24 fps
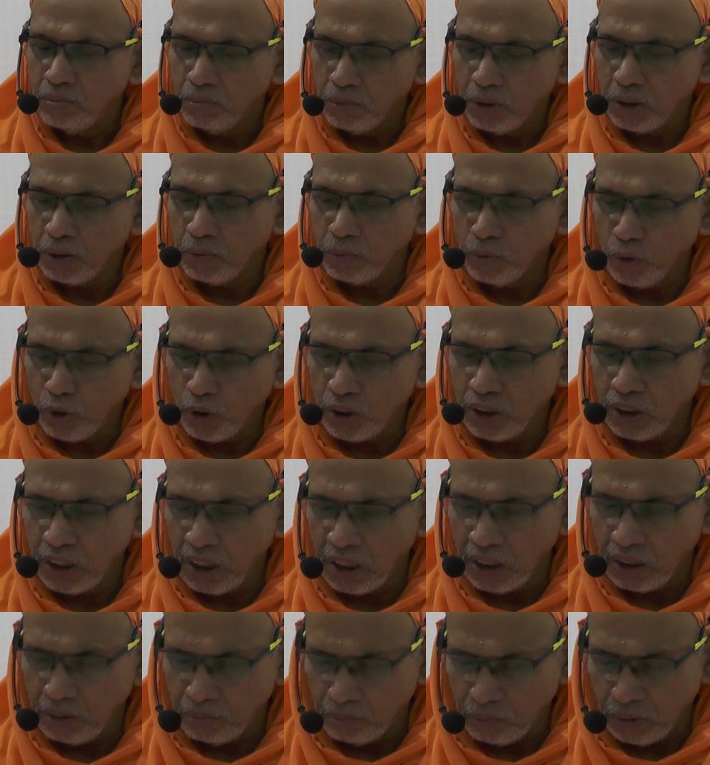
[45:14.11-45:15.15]
but more
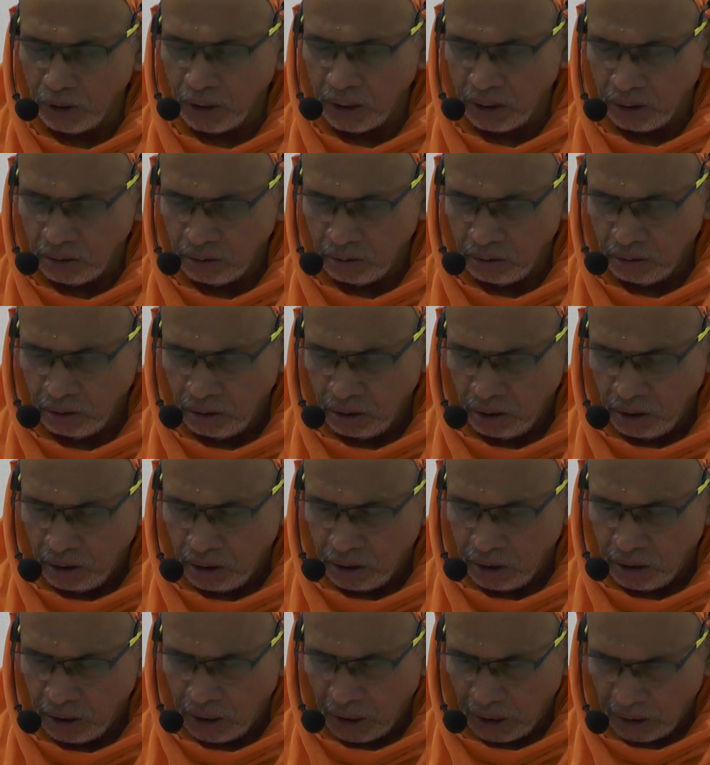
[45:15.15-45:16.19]
than number,
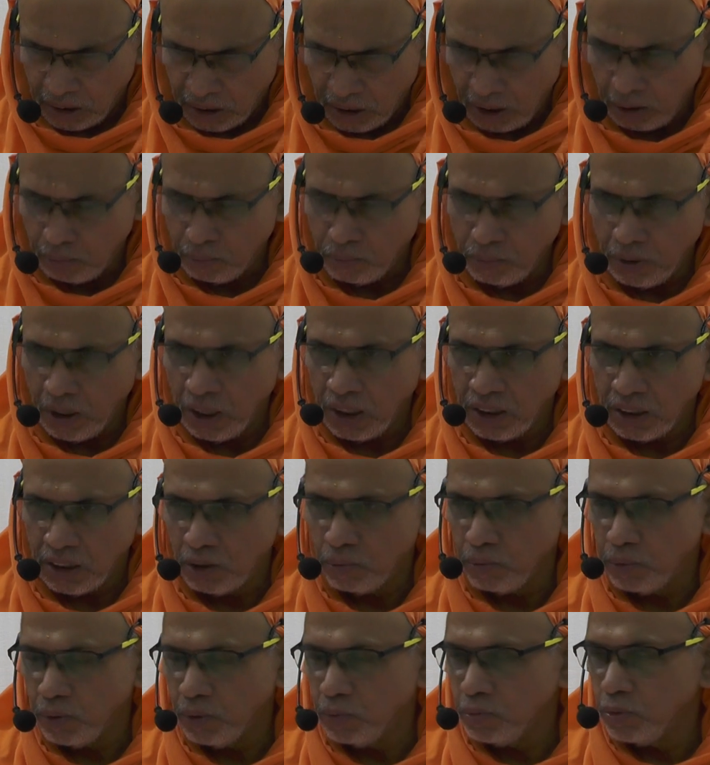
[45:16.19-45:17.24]
the adharma
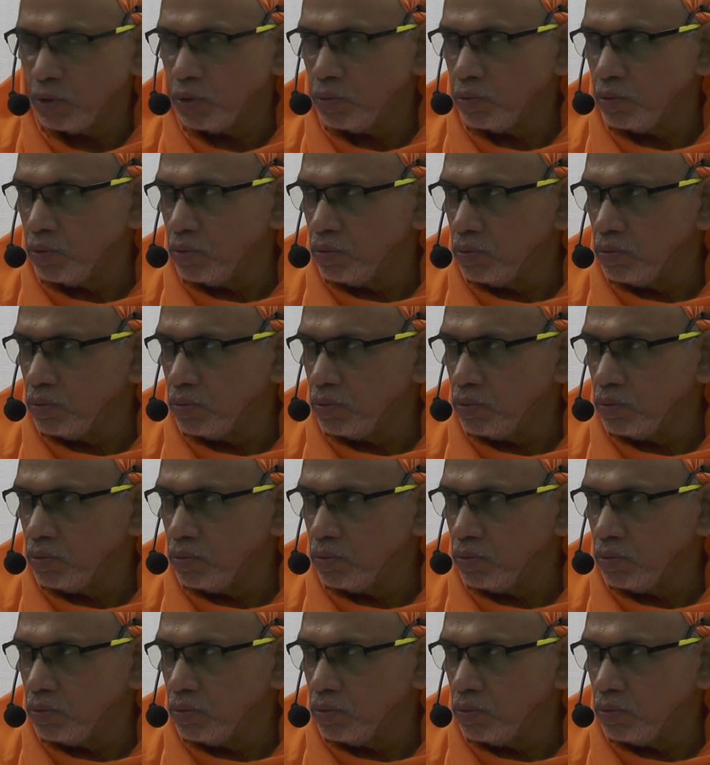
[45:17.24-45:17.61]
that people